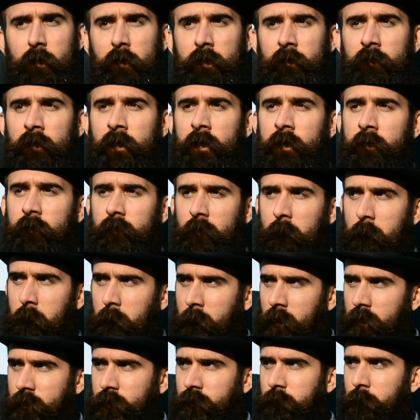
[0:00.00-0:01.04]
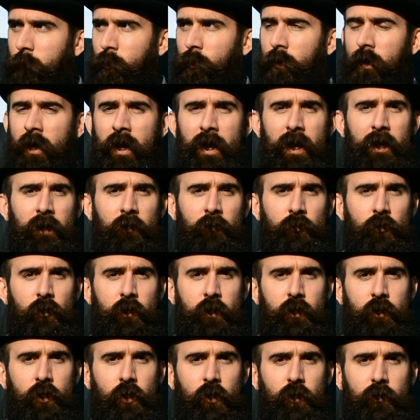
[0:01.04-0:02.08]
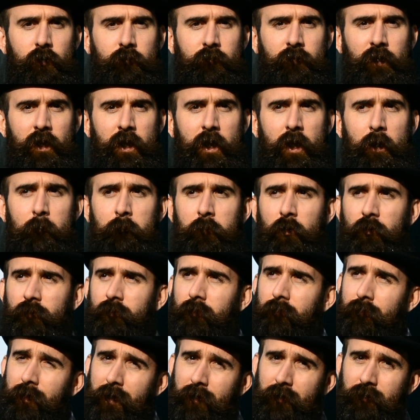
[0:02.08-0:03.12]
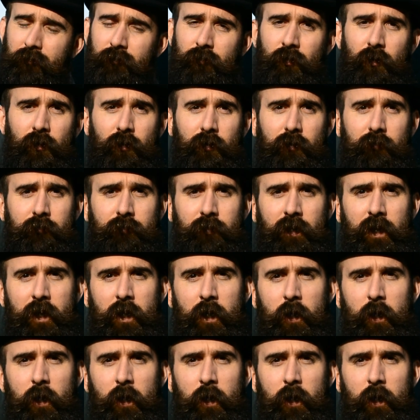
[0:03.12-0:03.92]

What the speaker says: It is a much more higher learning curve, perseverance curve.